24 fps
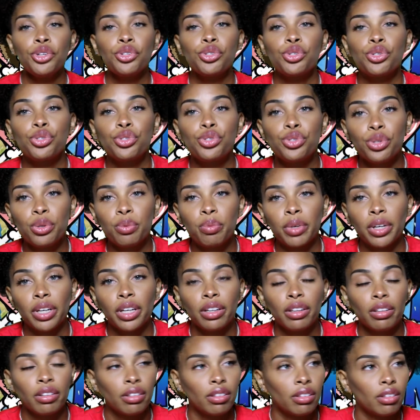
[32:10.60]

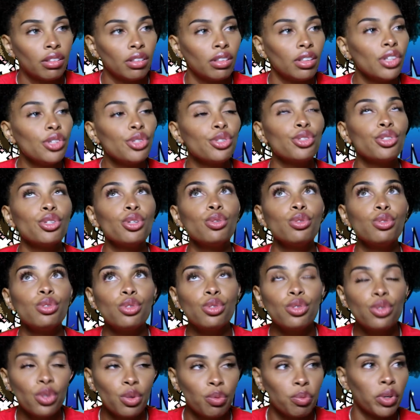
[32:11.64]
stupid. They're so
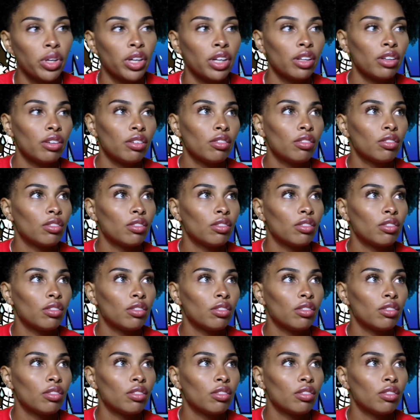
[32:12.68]
stupid.